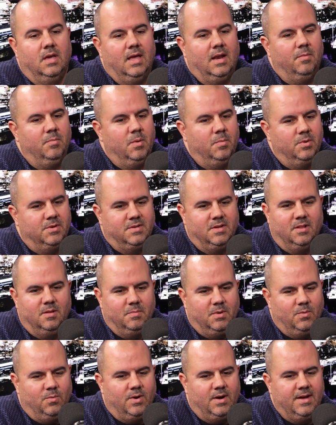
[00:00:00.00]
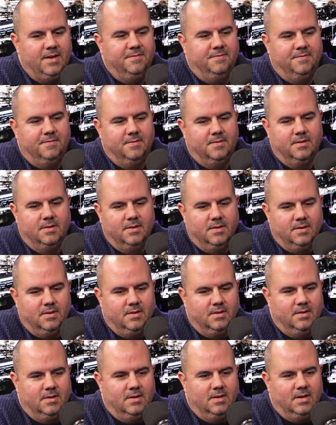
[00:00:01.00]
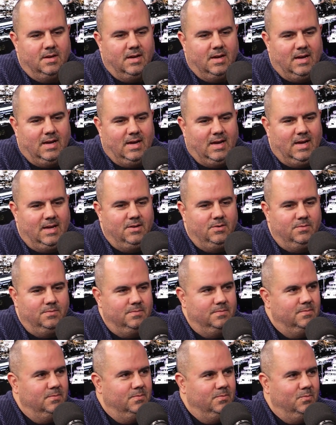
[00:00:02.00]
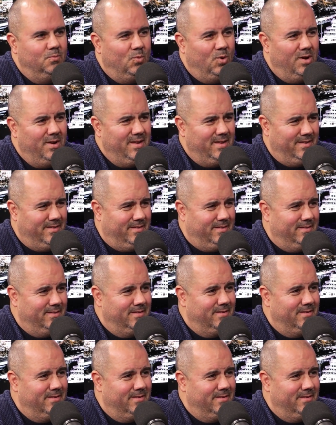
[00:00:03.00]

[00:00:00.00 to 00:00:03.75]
And I remember telling my wife, I don't want it.